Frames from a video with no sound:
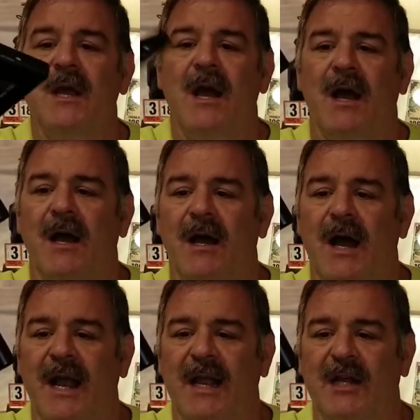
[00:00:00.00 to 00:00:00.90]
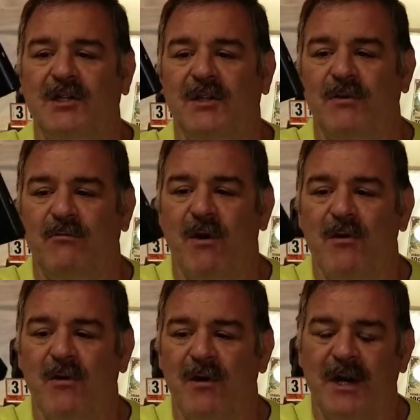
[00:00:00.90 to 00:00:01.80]
I actually wrote
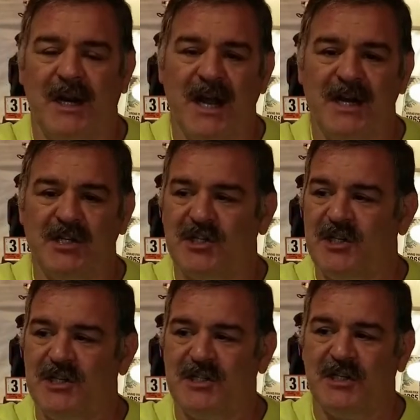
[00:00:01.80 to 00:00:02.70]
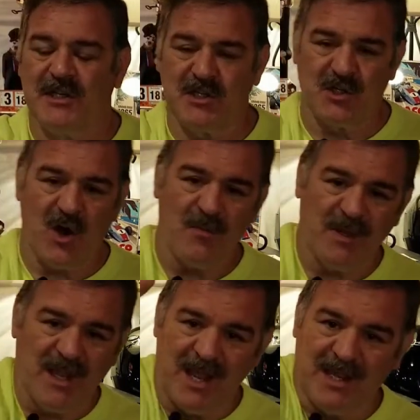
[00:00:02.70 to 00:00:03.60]
on it kind of cheesy in a
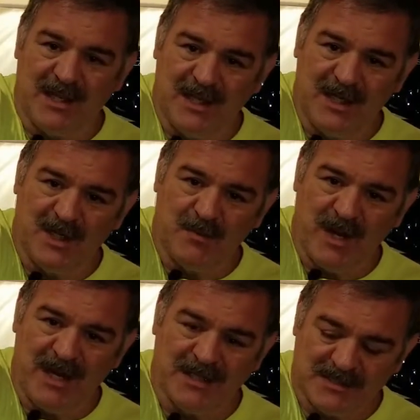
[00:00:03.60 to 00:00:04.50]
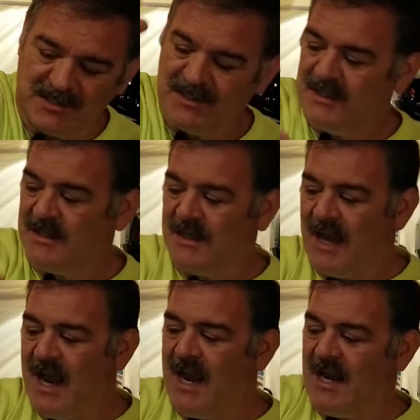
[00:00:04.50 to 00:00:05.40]
Sharpie, hey, heated pants.
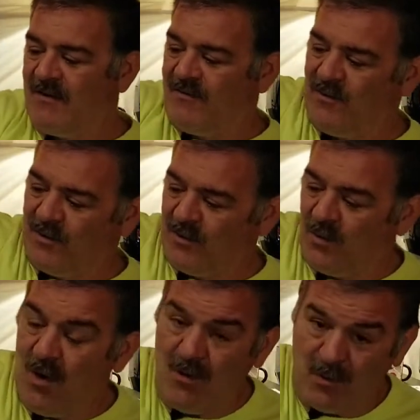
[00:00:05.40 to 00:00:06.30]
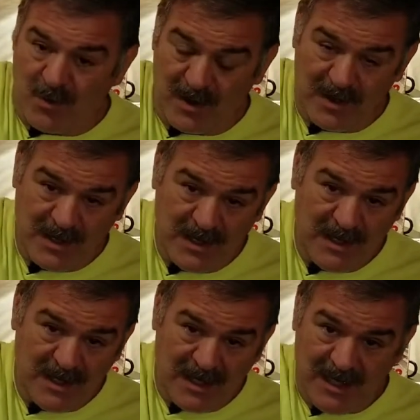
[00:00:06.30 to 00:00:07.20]
And for the wall wart,
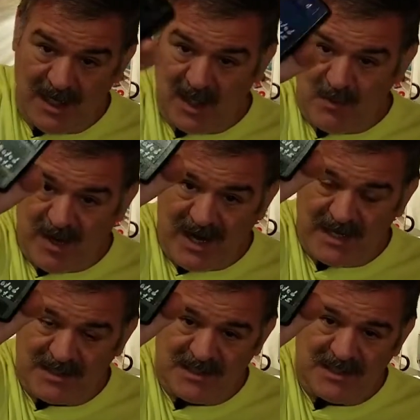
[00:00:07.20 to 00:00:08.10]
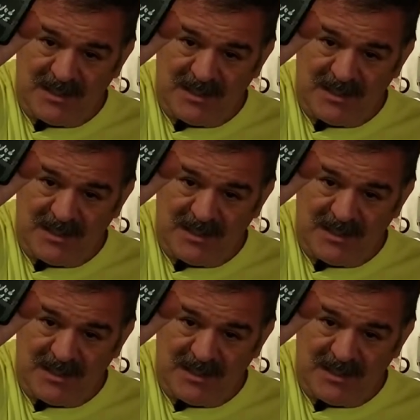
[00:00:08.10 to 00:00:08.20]
heated pants.